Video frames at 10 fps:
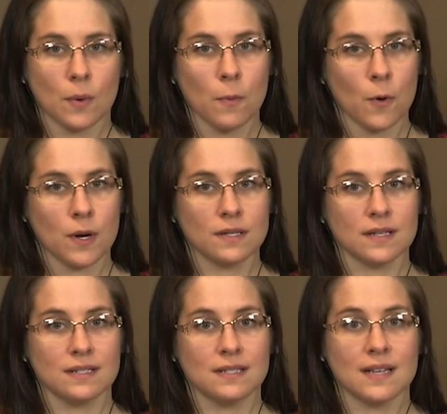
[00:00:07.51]

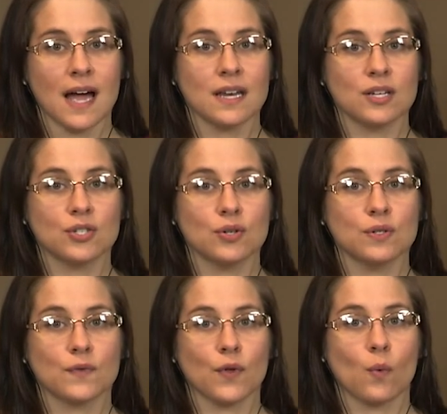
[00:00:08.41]
components, and design
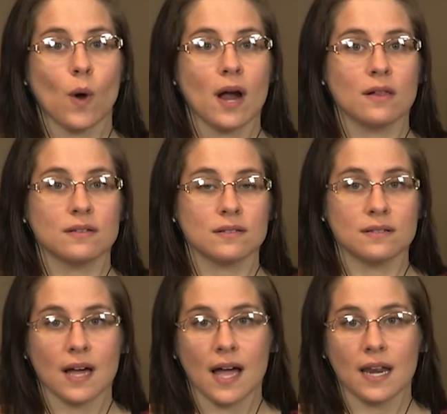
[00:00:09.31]
issues for the wireless
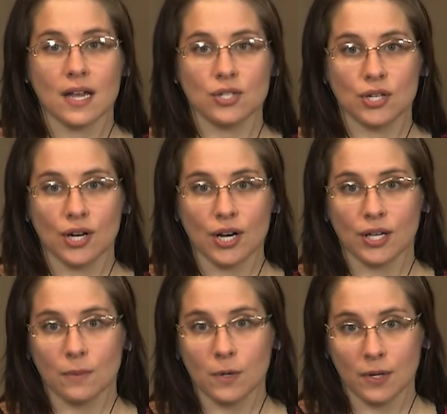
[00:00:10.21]
design
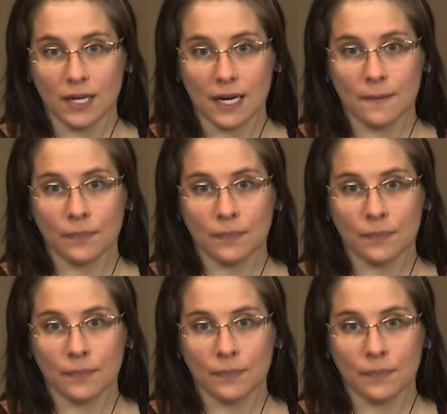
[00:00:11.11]
engineering community.